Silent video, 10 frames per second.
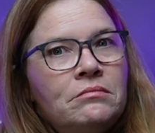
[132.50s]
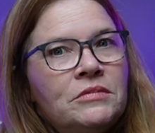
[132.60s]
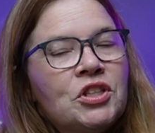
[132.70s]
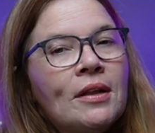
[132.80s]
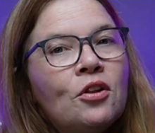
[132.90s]

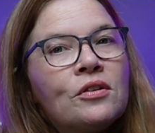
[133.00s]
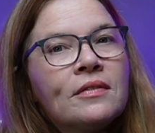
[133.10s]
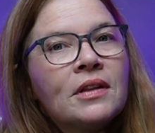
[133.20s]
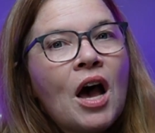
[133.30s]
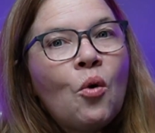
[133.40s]
Judd looks
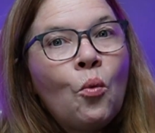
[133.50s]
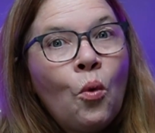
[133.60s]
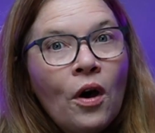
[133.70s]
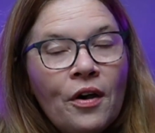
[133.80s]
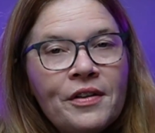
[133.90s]
a lot
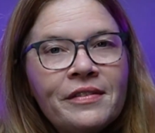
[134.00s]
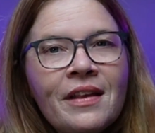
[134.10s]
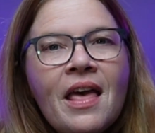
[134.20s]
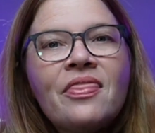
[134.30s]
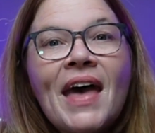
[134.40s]
worse.
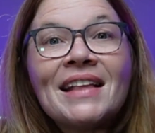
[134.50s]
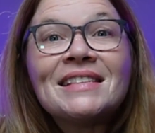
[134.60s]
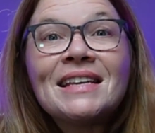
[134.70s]
That's a